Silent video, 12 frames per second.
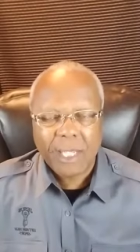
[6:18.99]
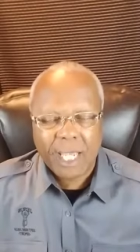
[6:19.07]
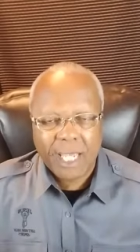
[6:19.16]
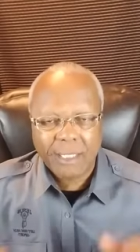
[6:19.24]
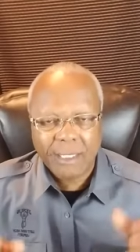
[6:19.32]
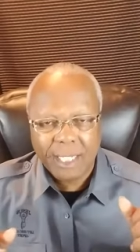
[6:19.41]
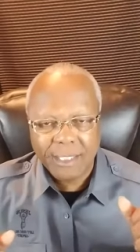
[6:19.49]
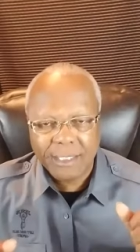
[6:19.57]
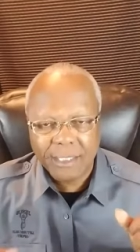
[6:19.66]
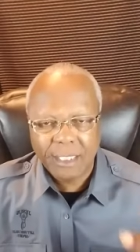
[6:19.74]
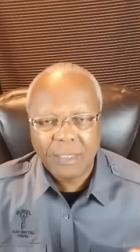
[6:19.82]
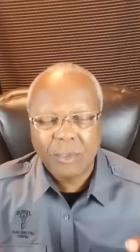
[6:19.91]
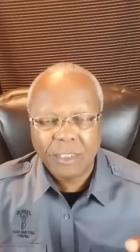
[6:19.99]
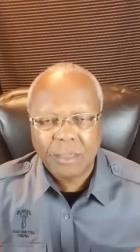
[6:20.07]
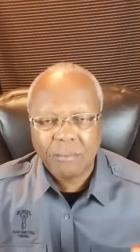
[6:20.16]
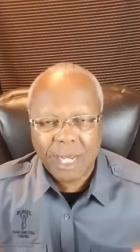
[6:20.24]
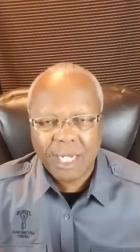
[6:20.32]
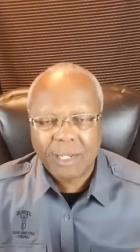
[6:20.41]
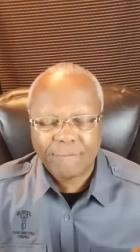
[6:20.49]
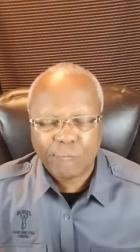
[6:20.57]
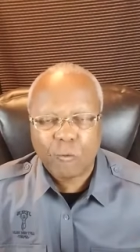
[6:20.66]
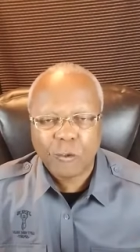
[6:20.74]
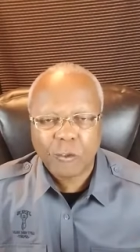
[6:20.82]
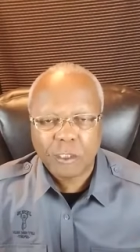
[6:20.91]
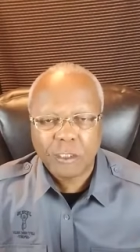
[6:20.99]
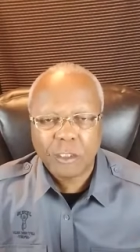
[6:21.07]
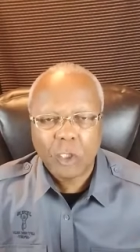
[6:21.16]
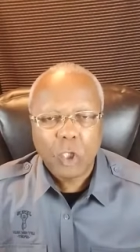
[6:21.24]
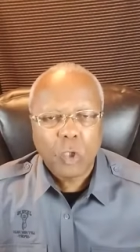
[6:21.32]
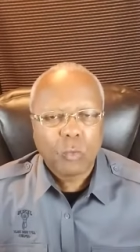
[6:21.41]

in, in dealing with demonic forces,